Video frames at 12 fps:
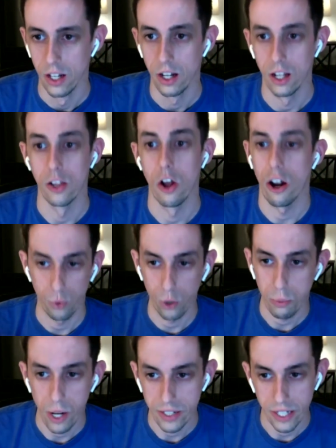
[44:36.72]
a lot of
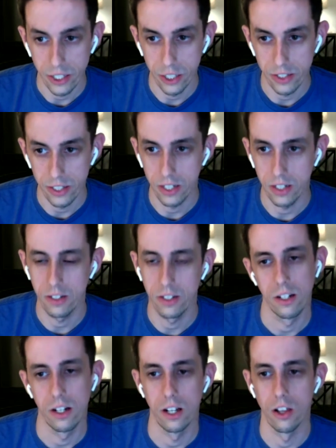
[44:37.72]
WordPress agencies,
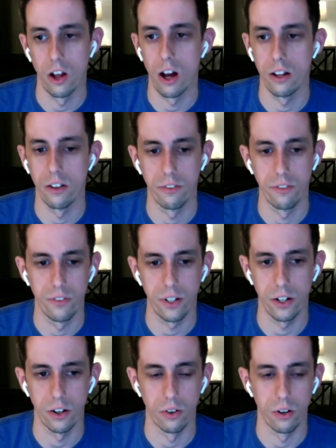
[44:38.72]
mm-hmm. a lot of, you
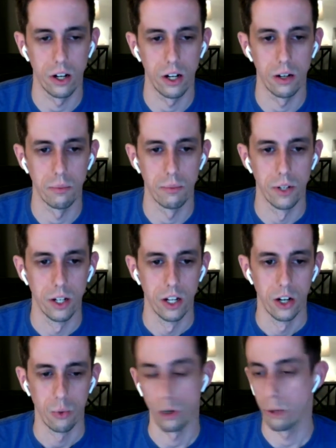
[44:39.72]
know,
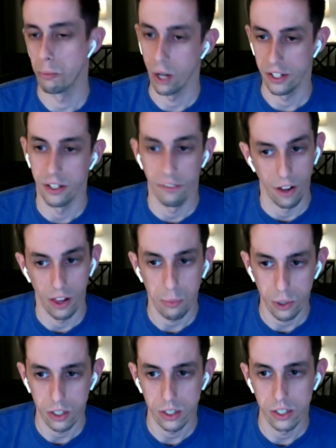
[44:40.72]
WordPress
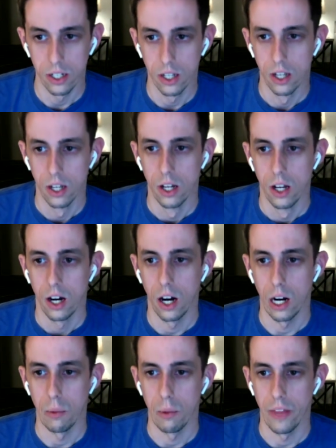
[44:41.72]
developers,
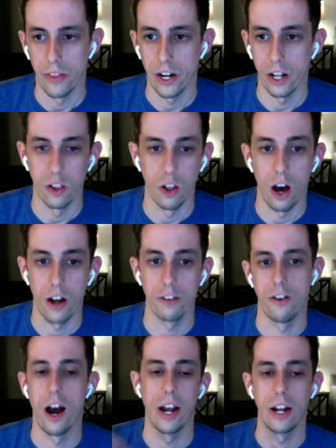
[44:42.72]
and then a lot of
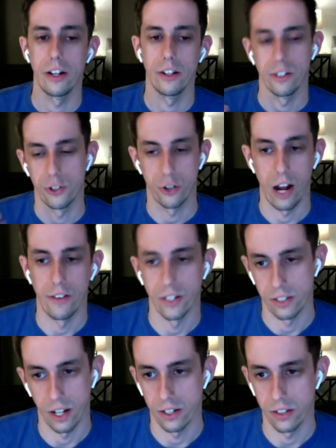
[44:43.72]
high traffic
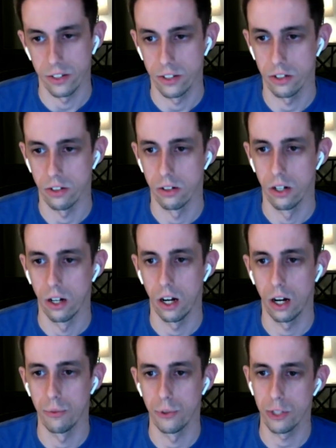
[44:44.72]
sites too.
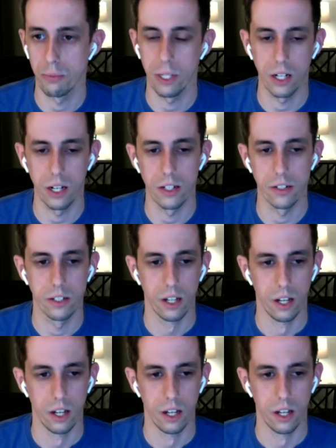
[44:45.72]
Just because